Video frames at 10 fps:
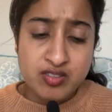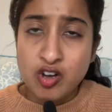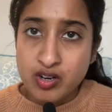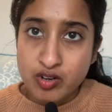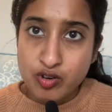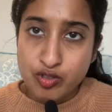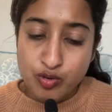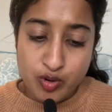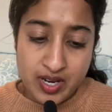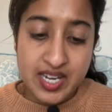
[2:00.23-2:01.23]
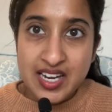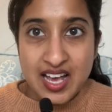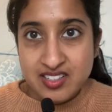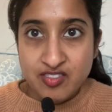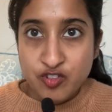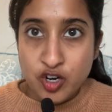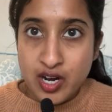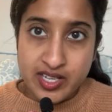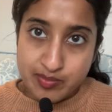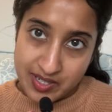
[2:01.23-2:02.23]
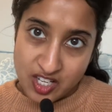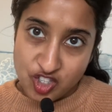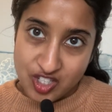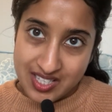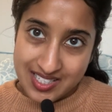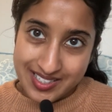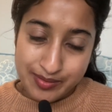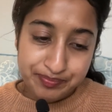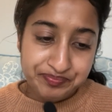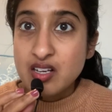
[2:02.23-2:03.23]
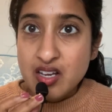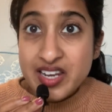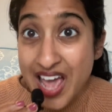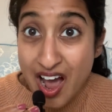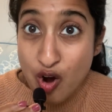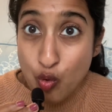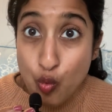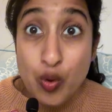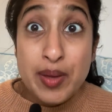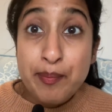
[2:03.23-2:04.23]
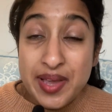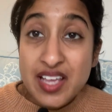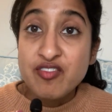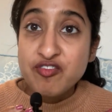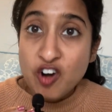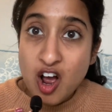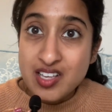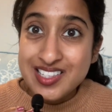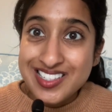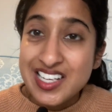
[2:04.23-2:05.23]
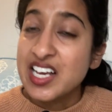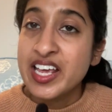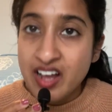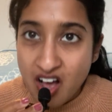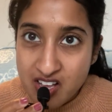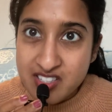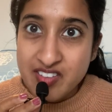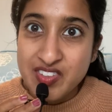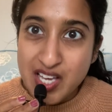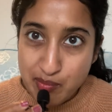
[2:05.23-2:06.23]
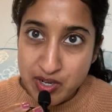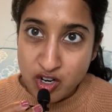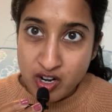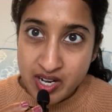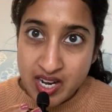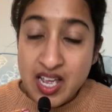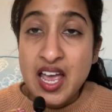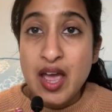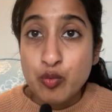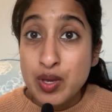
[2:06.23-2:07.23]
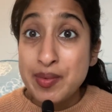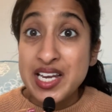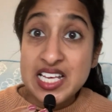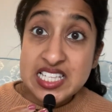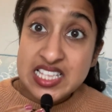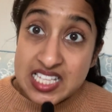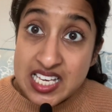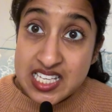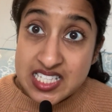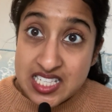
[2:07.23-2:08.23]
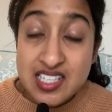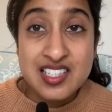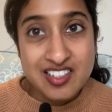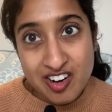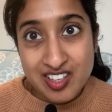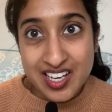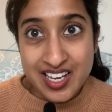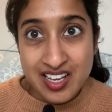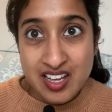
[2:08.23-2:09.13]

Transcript: talking her through it, and asking for her explanations. Now, we meet Frost in Isles of the Emberdark, and we meet his niece, Starling.